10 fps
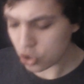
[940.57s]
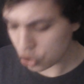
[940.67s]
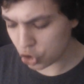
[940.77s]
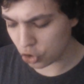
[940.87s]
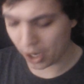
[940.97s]

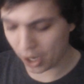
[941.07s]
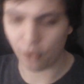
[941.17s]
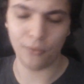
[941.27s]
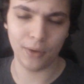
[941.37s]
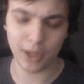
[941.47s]
should
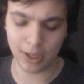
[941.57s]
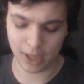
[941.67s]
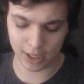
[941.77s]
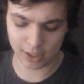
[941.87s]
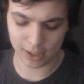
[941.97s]
own in
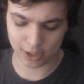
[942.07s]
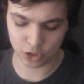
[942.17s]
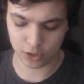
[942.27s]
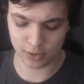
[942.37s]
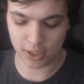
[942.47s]
their
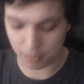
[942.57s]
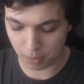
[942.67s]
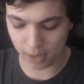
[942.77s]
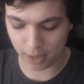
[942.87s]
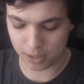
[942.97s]
collection, in
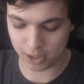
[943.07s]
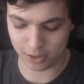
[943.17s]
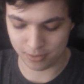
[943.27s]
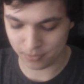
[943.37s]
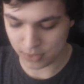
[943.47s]
my
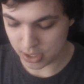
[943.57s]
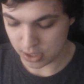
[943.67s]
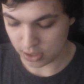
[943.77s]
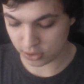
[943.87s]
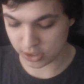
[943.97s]
opinion,
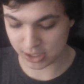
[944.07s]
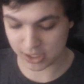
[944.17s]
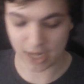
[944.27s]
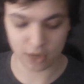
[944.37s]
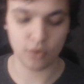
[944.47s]
because it is
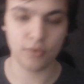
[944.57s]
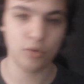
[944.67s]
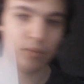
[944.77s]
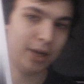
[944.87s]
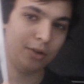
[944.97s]
that good of a
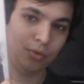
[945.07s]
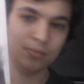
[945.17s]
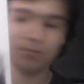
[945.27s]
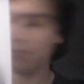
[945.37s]
record.